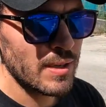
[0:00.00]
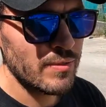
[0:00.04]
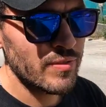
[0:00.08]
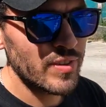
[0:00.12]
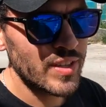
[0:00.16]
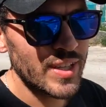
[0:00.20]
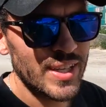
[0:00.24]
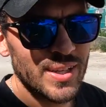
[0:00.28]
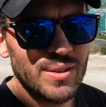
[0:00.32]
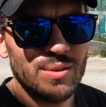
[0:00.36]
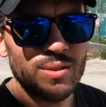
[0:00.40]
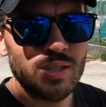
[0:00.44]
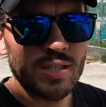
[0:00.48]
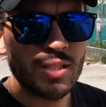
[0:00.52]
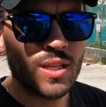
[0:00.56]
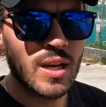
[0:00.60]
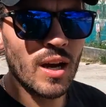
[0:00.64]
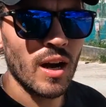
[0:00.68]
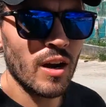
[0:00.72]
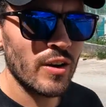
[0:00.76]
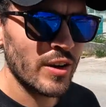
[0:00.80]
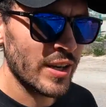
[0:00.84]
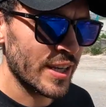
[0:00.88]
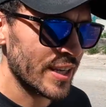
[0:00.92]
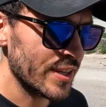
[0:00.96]
my videos
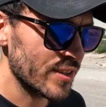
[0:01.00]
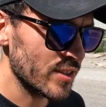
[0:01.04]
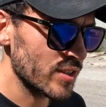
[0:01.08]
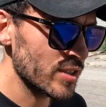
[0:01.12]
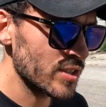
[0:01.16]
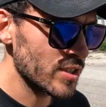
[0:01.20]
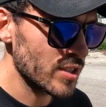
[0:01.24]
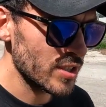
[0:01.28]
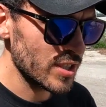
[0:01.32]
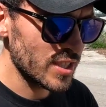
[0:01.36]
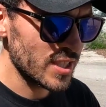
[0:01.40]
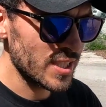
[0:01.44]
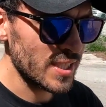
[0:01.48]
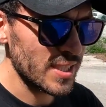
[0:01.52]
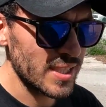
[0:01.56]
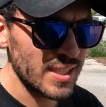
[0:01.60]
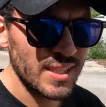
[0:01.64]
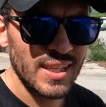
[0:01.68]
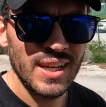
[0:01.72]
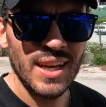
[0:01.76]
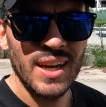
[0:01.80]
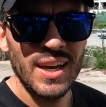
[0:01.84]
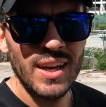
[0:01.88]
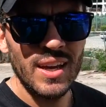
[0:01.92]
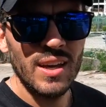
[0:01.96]
are here to
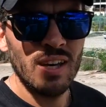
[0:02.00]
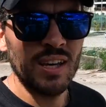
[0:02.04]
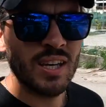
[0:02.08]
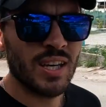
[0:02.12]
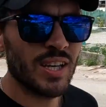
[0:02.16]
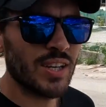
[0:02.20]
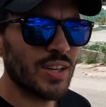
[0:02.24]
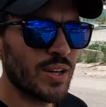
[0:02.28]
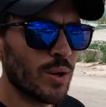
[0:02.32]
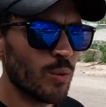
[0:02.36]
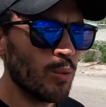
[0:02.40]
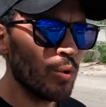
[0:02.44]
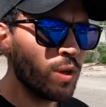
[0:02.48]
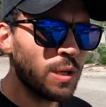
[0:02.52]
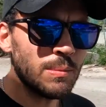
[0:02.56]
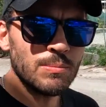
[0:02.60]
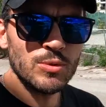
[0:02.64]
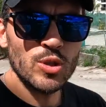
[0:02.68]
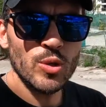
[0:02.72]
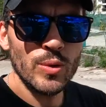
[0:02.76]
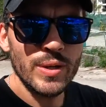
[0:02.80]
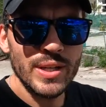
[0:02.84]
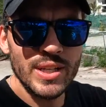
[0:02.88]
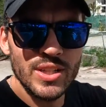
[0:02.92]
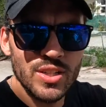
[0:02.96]
see, you know, what
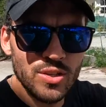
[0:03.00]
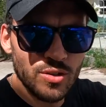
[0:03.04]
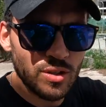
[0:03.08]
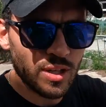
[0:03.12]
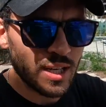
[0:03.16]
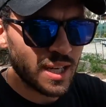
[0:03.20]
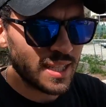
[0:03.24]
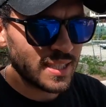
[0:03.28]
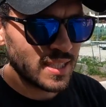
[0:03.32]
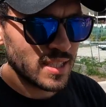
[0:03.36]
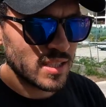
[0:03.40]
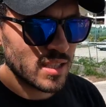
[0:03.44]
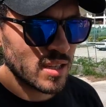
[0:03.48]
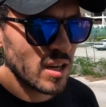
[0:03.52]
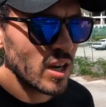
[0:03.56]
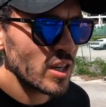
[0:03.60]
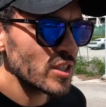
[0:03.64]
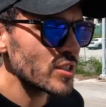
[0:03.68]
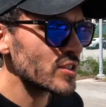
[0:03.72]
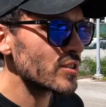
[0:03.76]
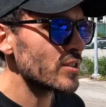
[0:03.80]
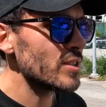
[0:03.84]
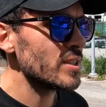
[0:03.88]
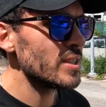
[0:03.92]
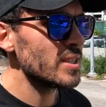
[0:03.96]
I'm doing in your guys'
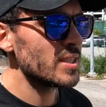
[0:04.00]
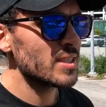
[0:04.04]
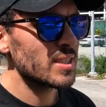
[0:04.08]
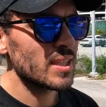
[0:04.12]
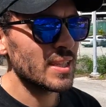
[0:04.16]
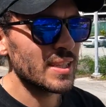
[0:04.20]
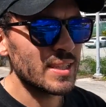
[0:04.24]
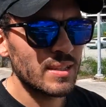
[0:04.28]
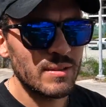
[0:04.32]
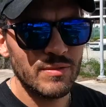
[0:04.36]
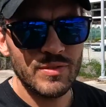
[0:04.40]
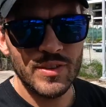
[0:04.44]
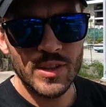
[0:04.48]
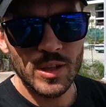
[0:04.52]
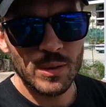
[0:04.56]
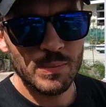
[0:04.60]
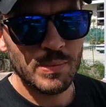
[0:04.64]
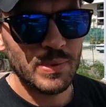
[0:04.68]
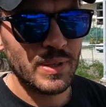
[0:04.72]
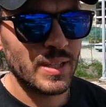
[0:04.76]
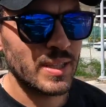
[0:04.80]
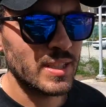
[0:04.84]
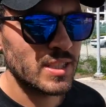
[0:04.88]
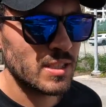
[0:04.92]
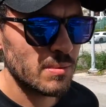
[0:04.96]
countries, like the
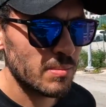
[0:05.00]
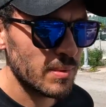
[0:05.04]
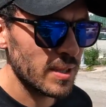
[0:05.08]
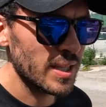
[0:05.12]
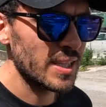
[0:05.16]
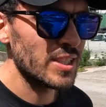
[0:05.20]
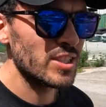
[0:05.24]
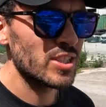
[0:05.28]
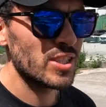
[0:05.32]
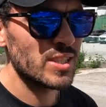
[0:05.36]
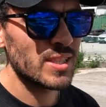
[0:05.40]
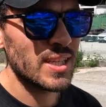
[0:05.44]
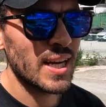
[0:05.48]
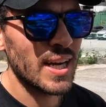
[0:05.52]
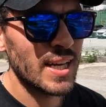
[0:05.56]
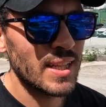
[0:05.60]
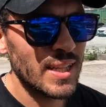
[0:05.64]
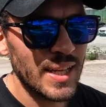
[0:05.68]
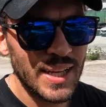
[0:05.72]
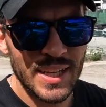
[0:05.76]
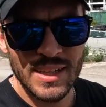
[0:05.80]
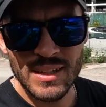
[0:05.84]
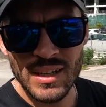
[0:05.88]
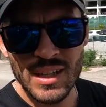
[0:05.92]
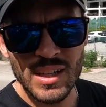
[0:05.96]
Philippines, Malaysia,
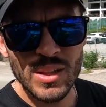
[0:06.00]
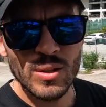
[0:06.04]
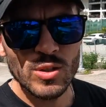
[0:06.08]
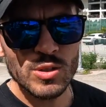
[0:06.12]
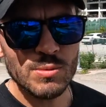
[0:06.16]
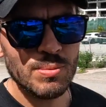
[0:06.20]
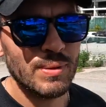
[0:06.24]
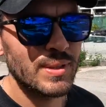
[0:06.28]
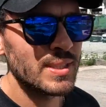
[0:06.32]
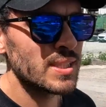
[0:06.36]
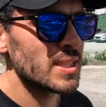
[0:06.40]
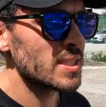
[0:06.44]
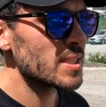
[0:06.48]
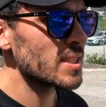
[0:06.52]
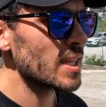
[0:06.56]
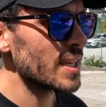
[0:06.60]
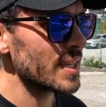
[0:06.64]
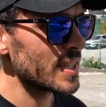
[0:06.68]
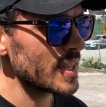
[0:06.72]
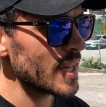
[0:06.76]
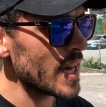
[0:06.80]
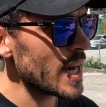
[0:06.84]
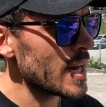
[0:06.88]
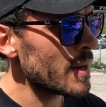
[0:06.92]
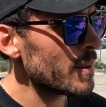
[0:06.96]
Thailand, those places
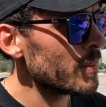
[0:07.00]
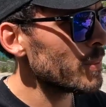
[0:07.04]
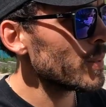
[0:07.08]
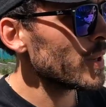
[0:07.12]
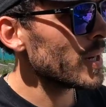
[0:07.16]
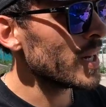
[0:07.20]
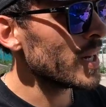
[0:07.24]
like that.